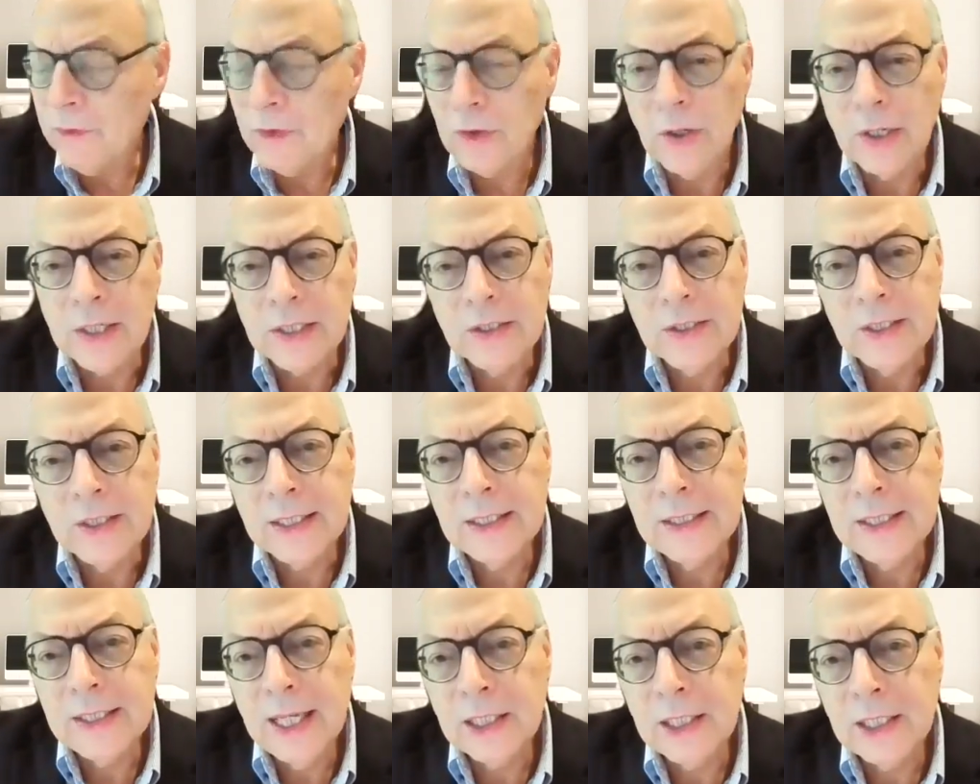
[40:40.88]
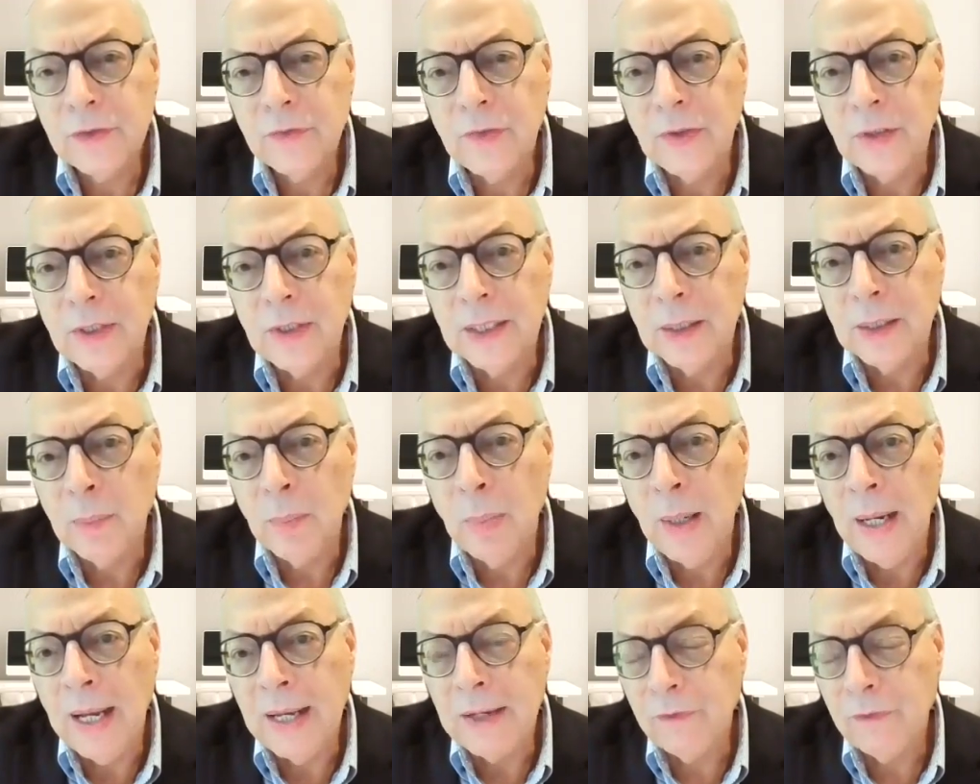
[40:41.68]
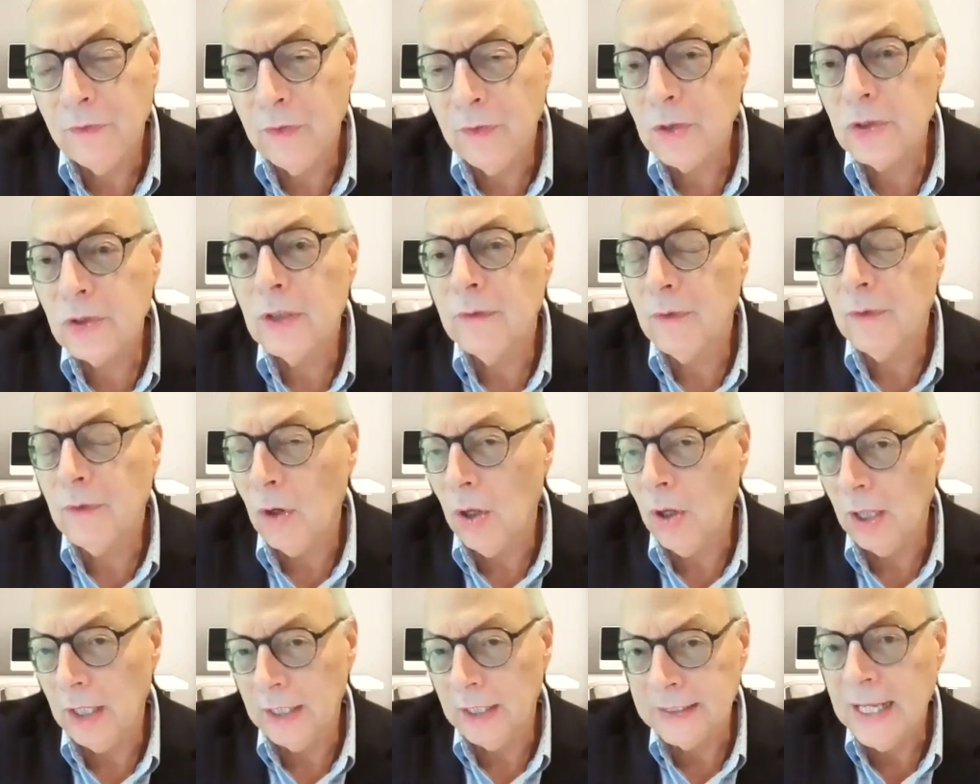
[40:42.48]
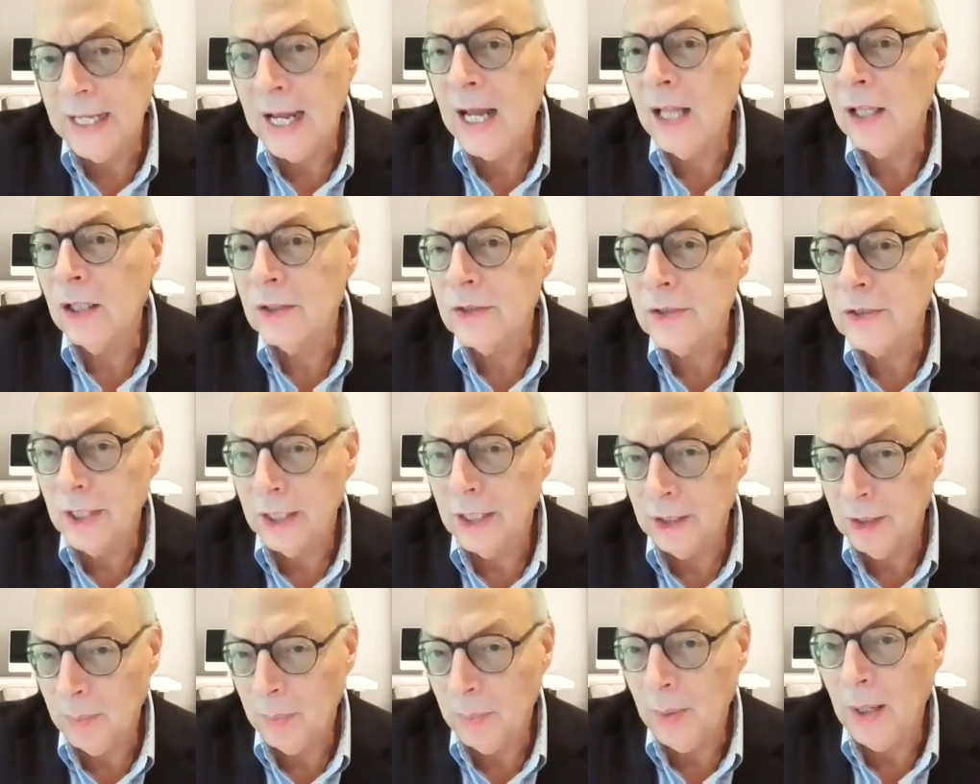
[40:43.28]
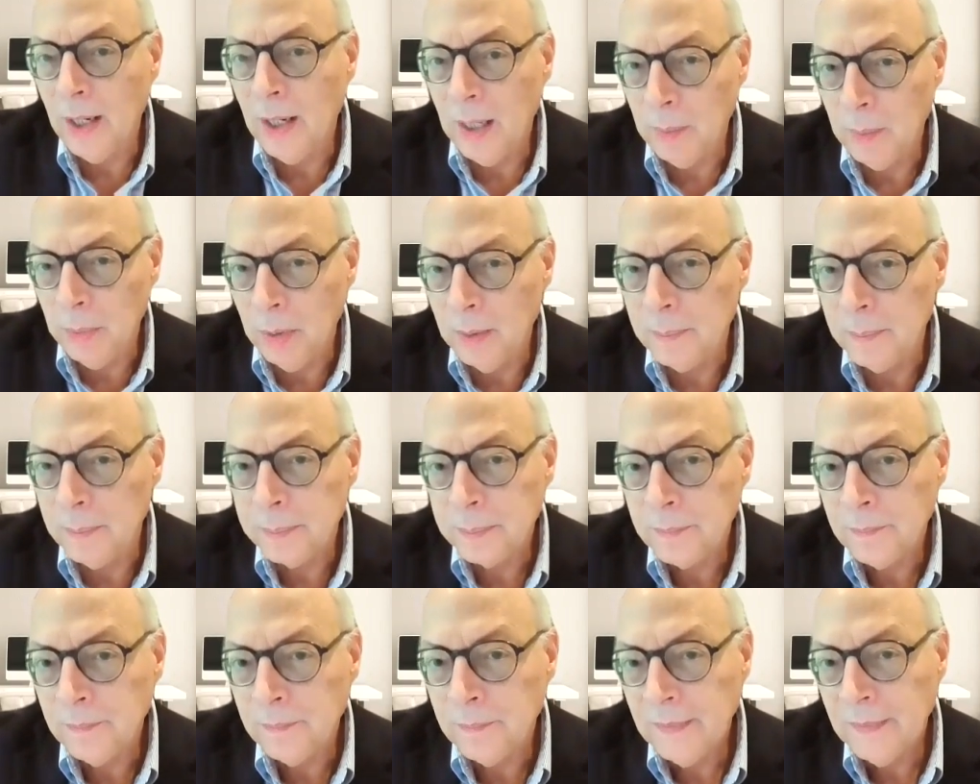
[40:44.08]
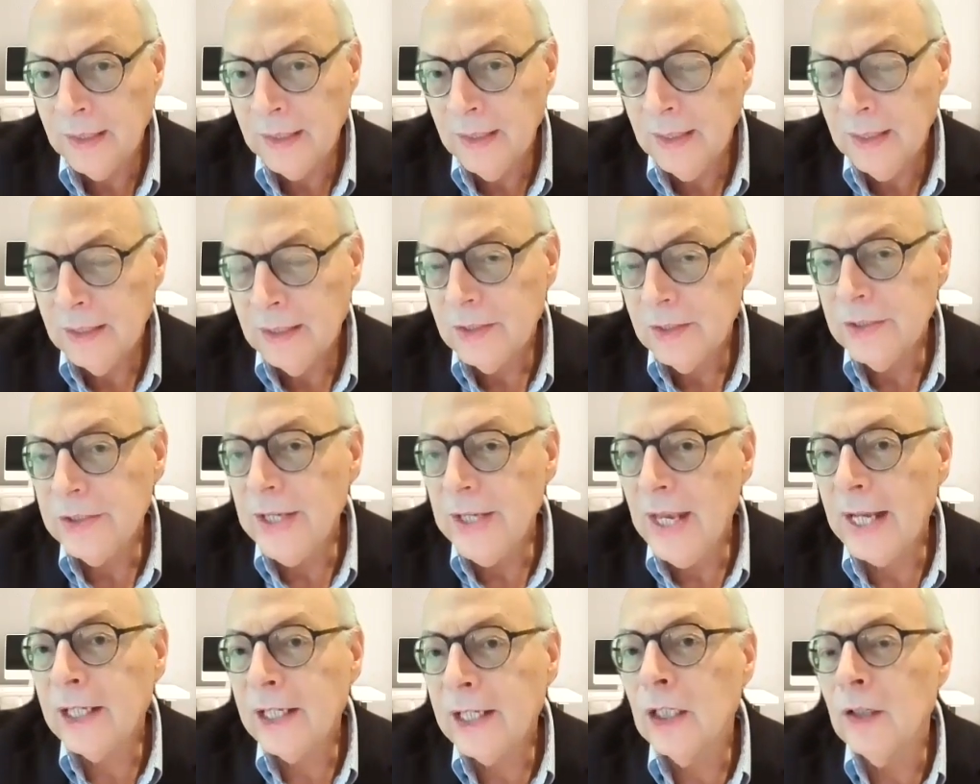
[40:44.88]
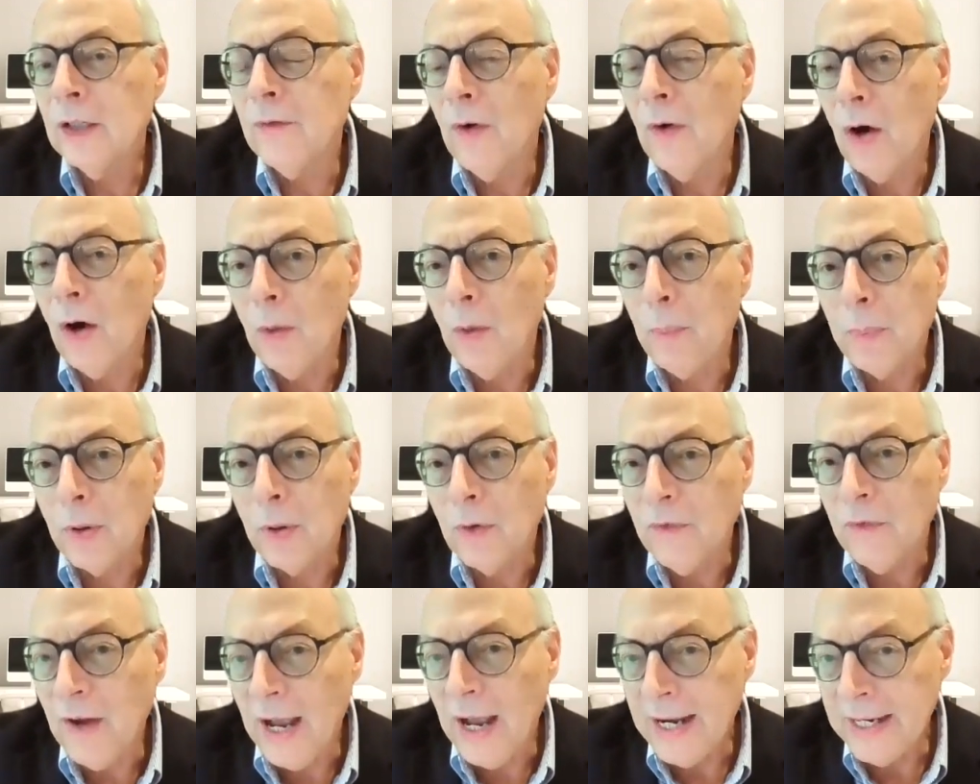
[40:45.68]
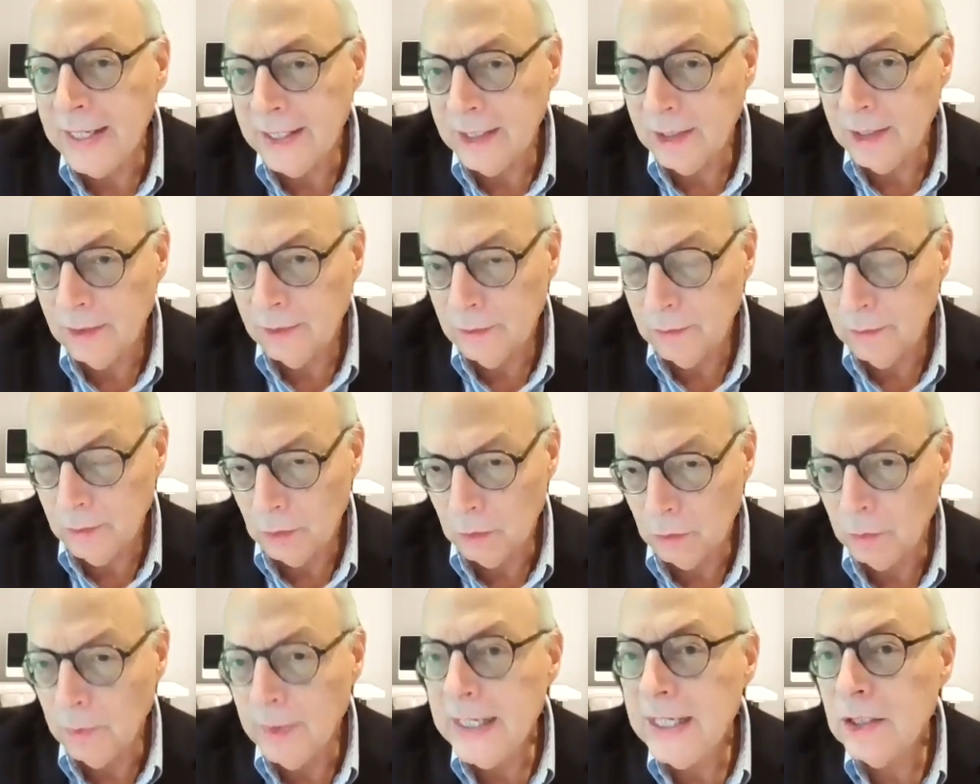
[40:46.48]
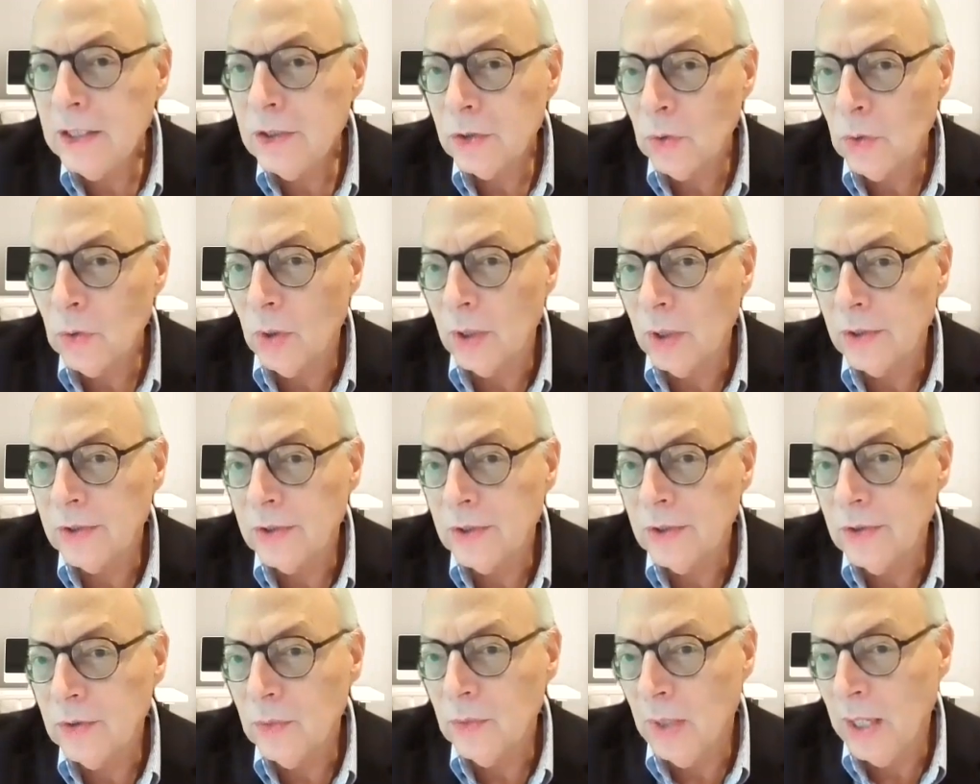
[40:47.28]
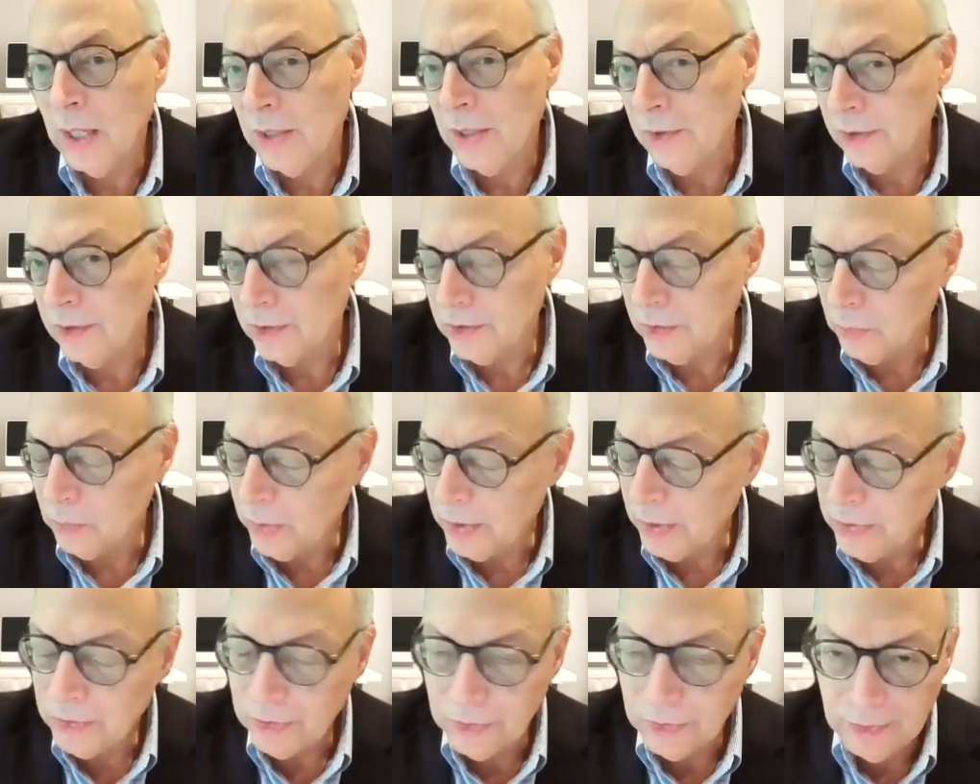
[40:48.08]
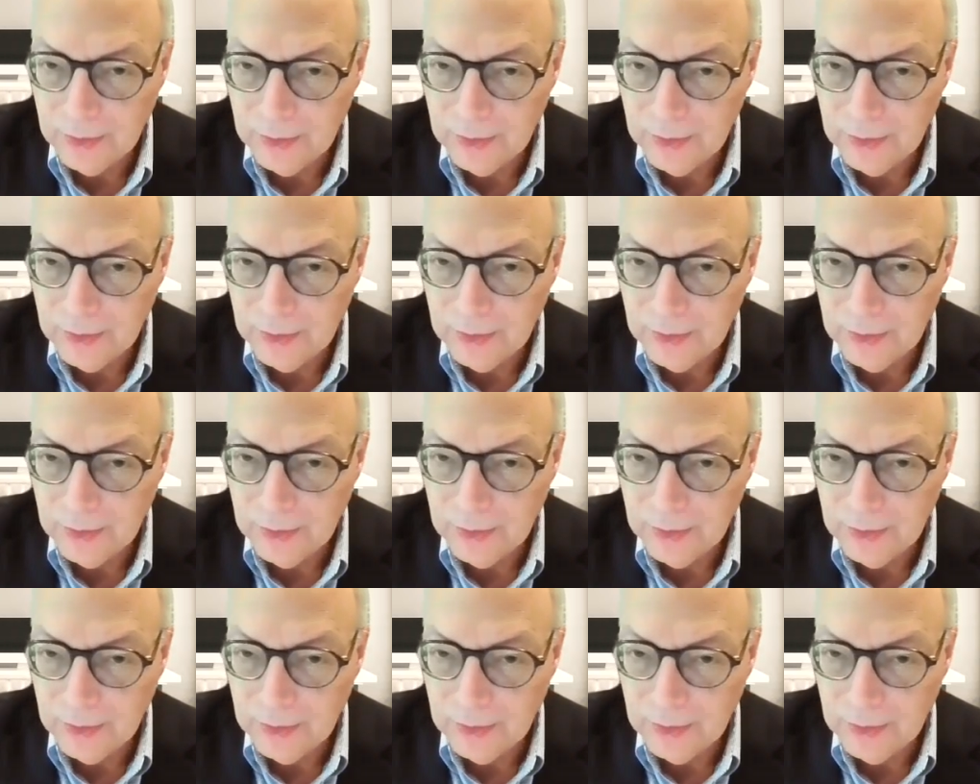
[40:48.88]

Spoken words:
very successfully by, first of all, acknowledging the problem. Second of all, providing resources, whether it's with